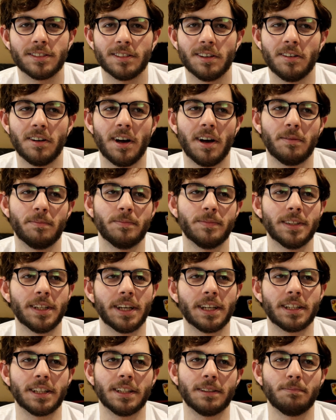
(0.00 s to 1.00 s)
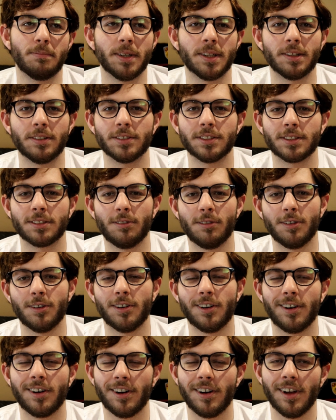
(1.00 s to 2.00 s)
so I'm like in middle
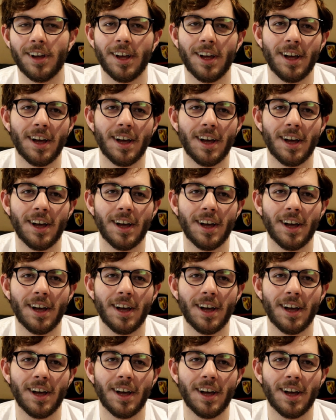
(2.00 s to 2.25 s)
school.